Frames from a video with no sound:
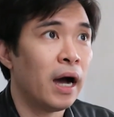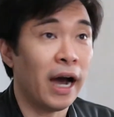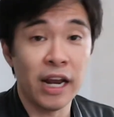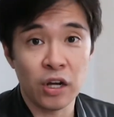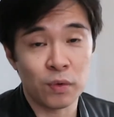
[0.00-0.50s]

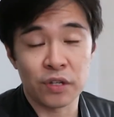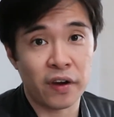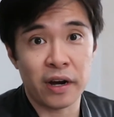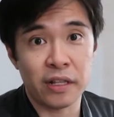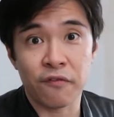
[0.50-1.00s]
I know it was
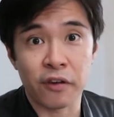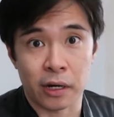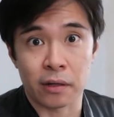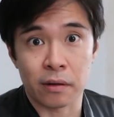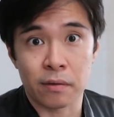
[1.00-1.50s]
very
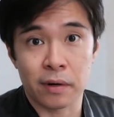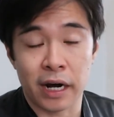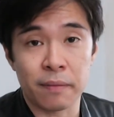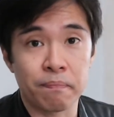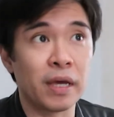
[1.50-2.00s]
difficult,
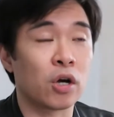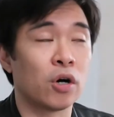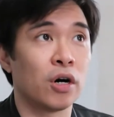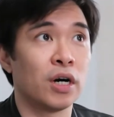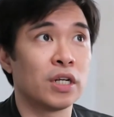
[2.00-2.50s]
right?
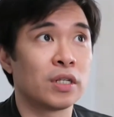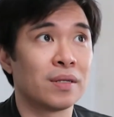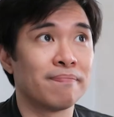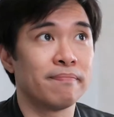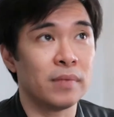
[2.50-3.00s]

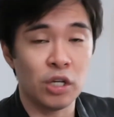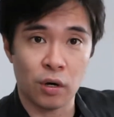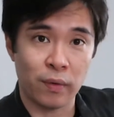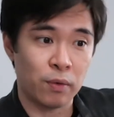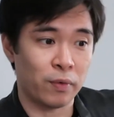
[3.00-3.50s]
Because, you
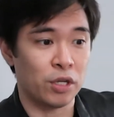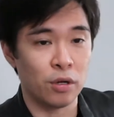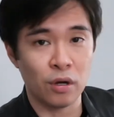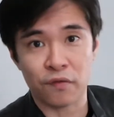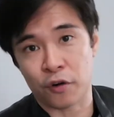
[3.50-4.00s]
know, when you
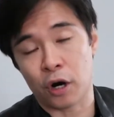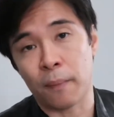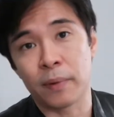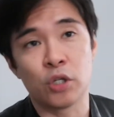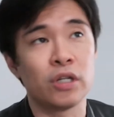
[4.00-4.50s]
look for
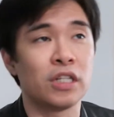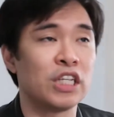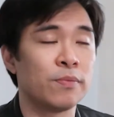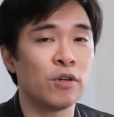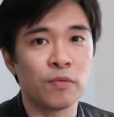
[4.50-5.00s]

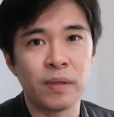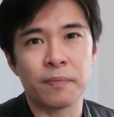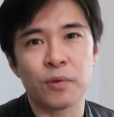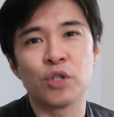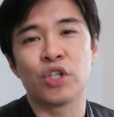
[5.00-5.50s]
opportunities, most
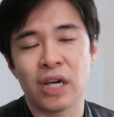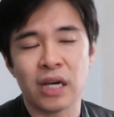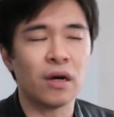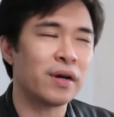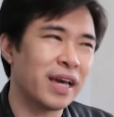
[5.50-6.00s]
people would
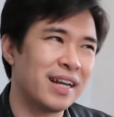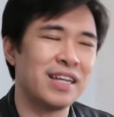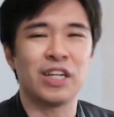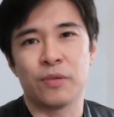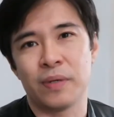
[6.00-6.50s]
say, okay, I
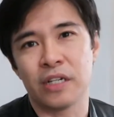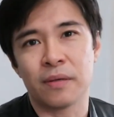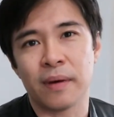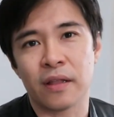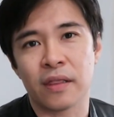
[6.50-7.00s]
need
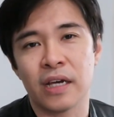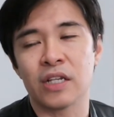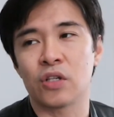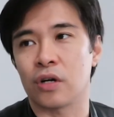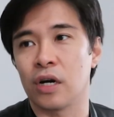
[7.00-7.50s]
experience about
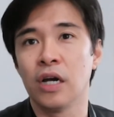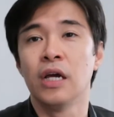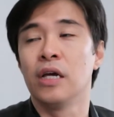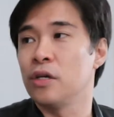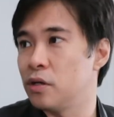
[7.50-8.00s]
this, or
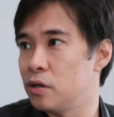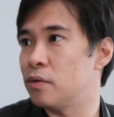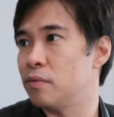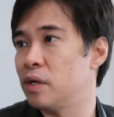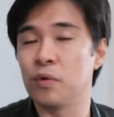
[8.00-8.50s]

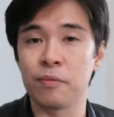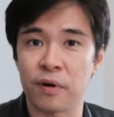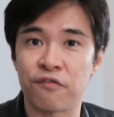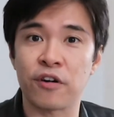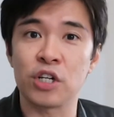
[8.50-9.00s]
we would
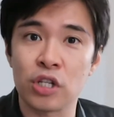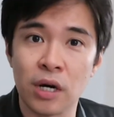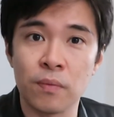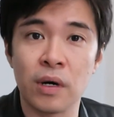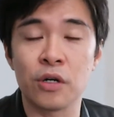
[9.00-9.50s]
prefer
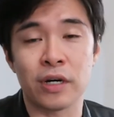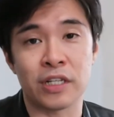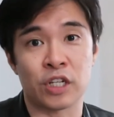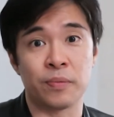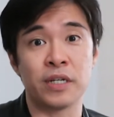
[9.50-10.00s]
someone who
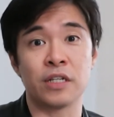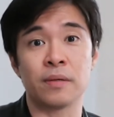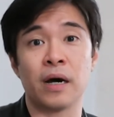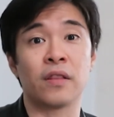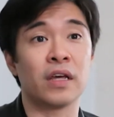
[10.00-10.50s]
has experience
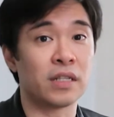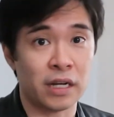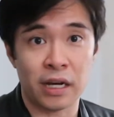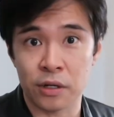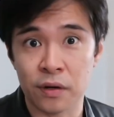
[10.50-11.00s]
about this,
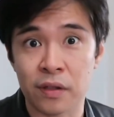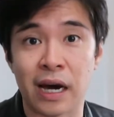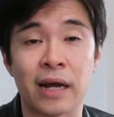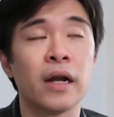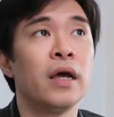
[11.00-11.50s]
and I know
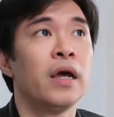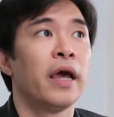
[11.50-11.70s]
that.